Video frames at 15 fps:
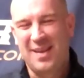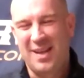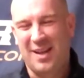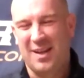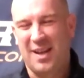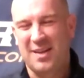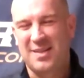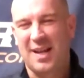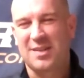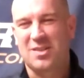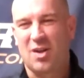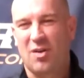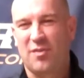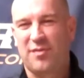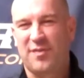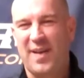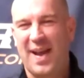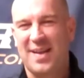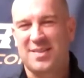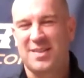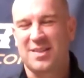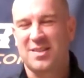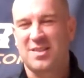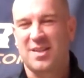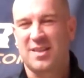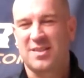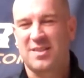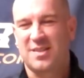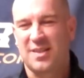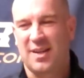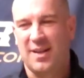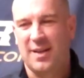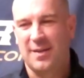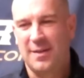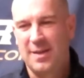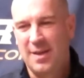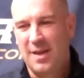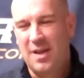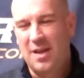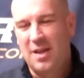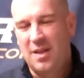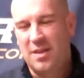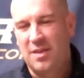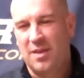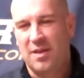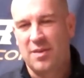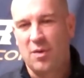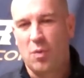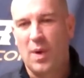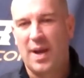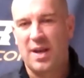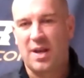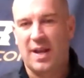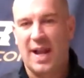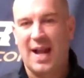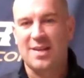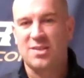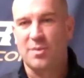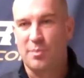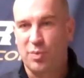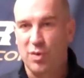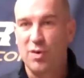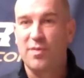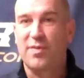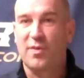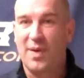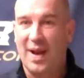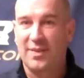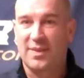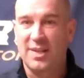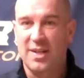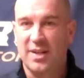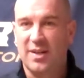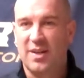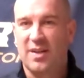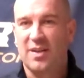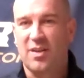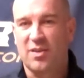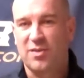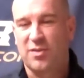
it does go fast, and it's the way you guys improve throughout the year,